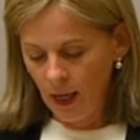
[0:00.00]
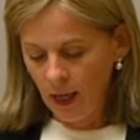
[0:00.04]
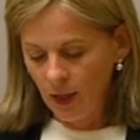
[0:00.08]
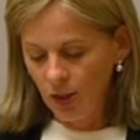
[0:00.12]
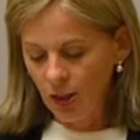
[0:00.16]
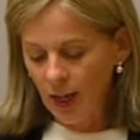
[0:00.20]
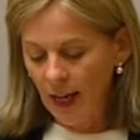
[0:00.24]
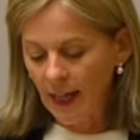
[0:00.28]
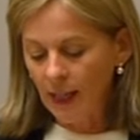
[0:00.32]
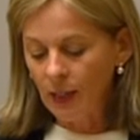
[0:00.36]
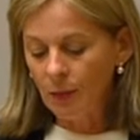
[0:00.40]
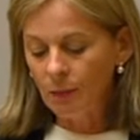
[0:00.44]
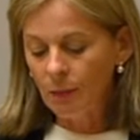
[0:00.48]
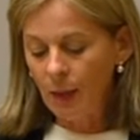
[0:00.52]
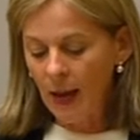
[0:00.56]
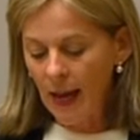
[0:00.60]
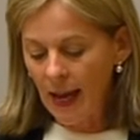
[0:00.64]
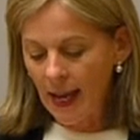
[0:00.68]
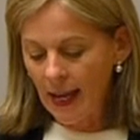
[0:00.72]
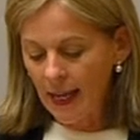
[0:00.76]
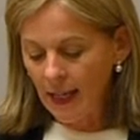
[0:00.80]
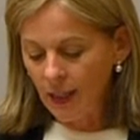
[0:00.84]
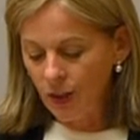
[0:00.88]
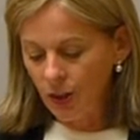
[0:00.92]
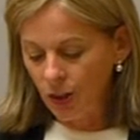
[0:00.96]
Jacob
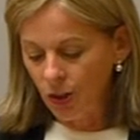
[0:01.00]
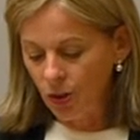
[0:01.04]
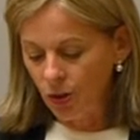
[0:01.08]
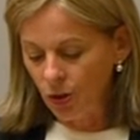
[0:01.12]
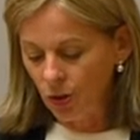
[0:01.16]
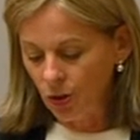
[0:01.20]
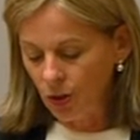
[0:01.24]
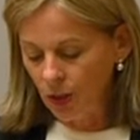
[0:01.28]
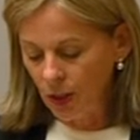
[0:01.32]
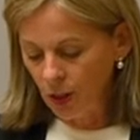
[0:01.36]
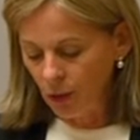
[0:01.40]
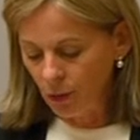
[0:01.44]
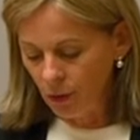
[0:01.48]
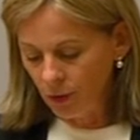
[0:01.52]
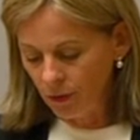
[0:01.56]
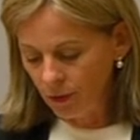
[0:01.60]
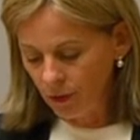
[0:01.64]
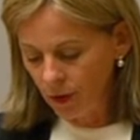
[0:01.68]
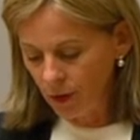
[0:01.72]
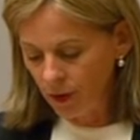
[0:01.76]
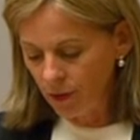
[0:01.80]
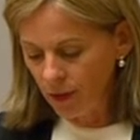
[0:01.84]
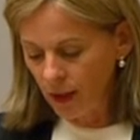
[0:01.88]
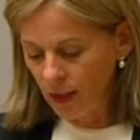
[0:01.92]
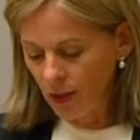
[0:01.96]
Page, a student at
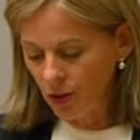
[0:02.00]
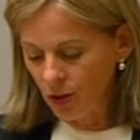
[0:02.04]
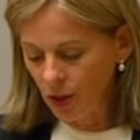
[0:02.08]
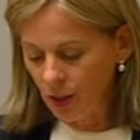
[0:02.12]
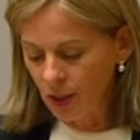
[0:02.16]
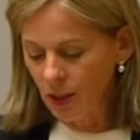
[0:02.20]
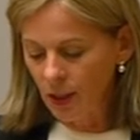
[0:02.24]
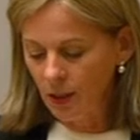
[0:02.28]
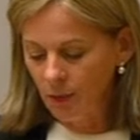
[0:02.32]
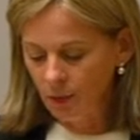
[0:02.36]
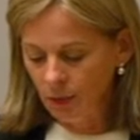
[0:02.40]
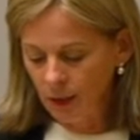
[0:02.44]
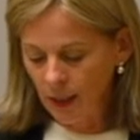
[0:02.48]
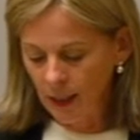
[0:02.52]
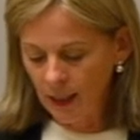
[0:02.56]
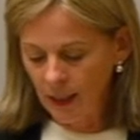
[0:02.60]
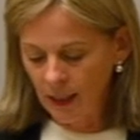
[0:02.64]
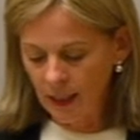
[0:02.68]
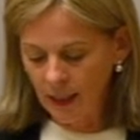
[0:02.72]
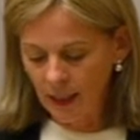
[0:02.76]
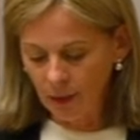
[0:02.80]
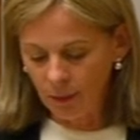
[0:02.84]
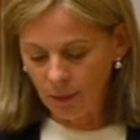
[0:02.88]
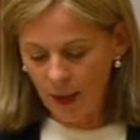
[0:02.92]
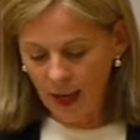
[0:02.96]
Griffith, has just completed
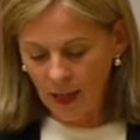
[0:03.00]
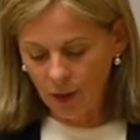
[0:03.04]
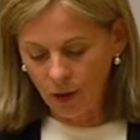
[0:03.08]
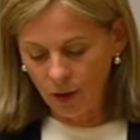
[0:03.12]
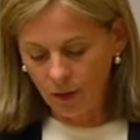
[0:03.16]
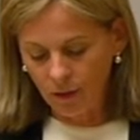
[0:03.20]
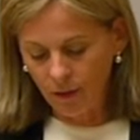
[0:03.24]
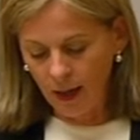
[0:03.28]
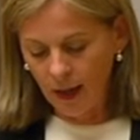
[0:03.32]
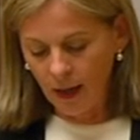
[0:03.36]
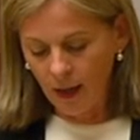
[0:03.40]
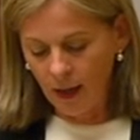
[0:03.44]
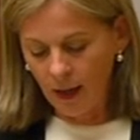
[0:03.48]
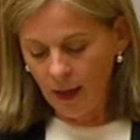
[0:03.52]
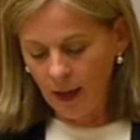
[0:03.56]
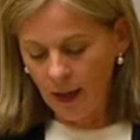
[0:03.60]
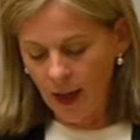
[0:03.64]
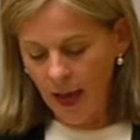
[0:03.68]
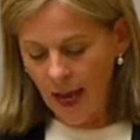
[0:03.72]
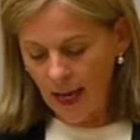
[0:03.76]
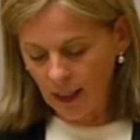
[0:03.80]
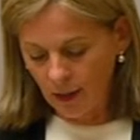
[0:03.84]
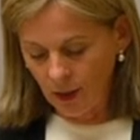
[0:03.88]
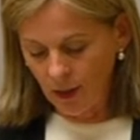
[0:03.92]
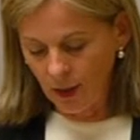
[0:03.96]
his Bachelor of
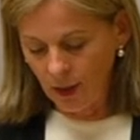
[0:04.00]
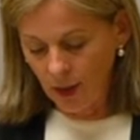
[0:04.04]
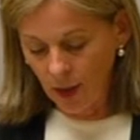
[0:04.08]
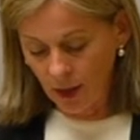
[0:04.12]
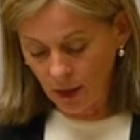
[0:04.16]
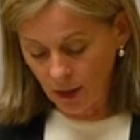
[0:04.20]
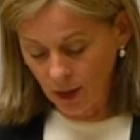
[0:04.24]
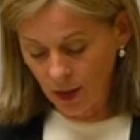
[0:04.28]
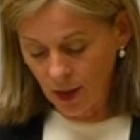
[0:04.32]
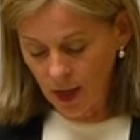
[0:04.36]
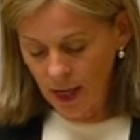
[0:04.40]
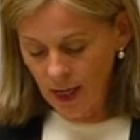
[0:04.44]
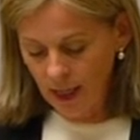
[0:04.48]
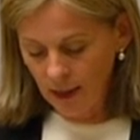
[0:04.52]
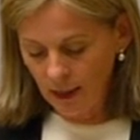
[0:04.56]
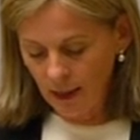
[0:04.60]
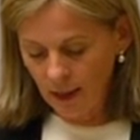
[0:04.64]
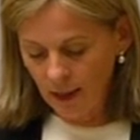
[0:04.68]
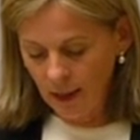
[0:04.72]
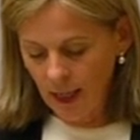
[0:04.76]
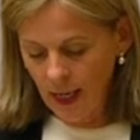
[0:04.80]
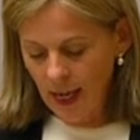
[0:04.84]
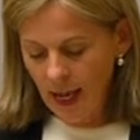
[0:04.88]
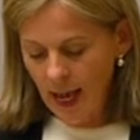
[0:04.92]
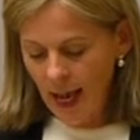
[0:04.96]
uh, Exercise
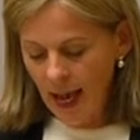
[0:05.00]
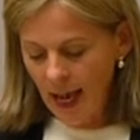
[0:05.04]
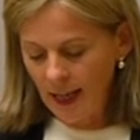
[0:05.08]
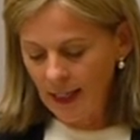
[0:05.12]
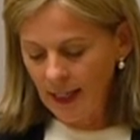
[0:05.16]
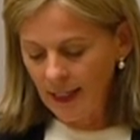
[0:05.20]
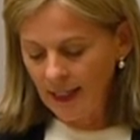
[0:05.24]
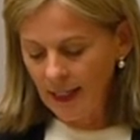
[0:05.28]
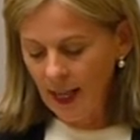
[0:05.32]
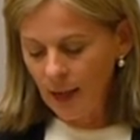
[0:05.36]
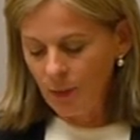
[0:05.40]
Science and his